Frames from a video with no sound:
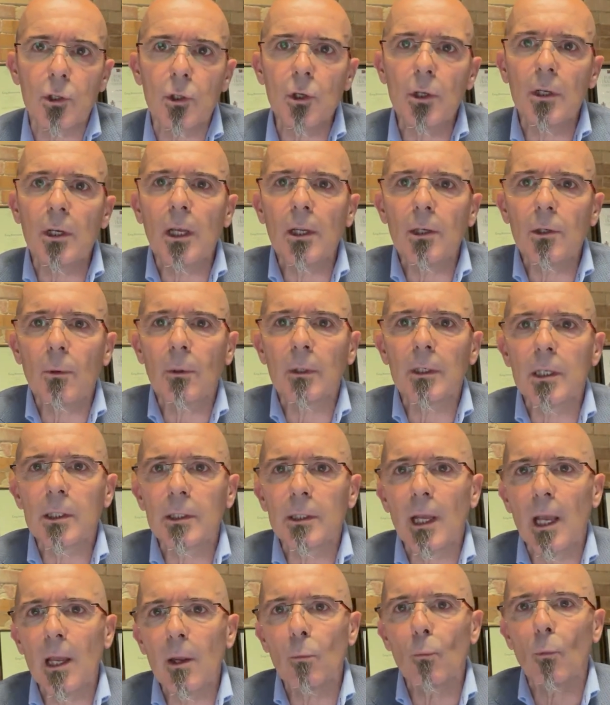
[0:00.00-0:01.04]
You need to
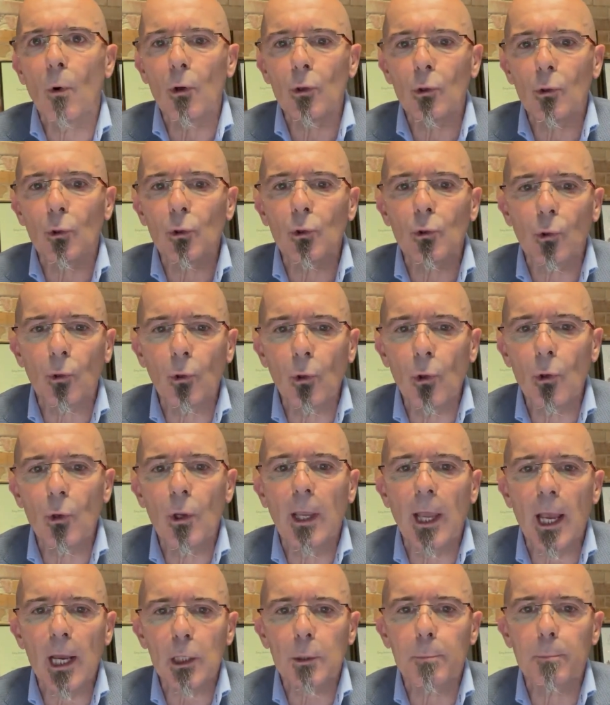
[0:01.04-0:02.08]
understand what your true
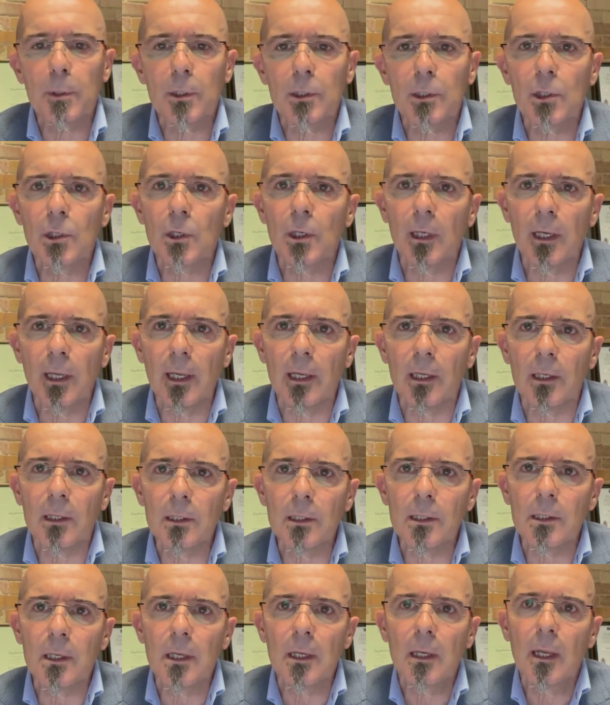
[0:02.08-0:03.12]
cash position
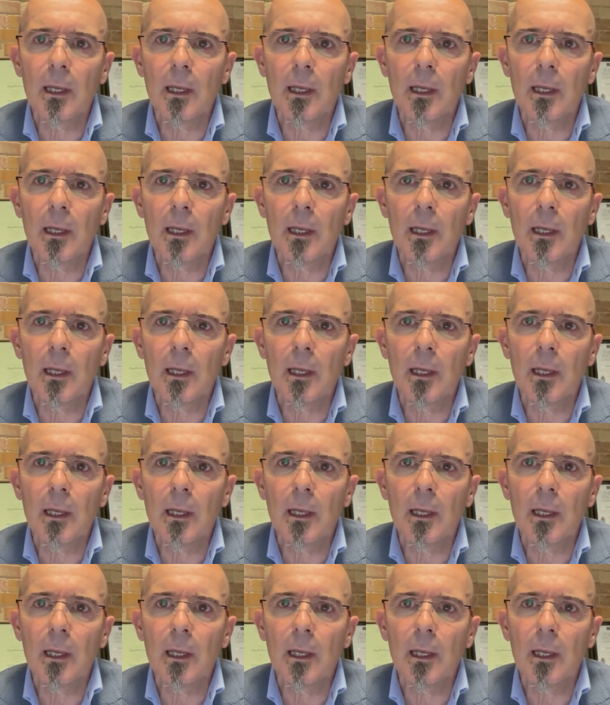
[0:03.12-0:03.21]
is,